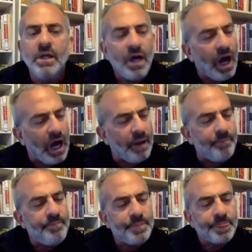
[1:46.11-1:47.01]

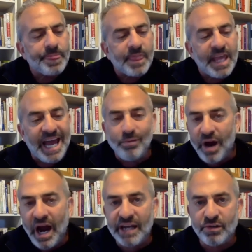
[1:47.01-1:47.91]
Um, and we're
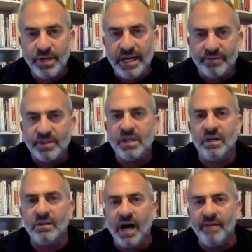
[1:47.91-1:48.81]
high creatives. You
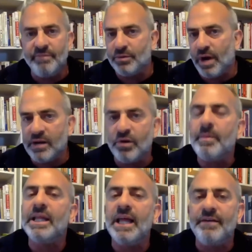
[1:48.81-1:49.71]
know, I've been a writer all
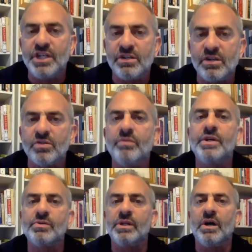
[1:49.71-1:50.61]
my life. She's also a
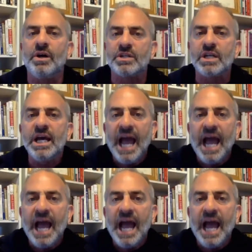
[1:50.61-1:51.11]
visual artist.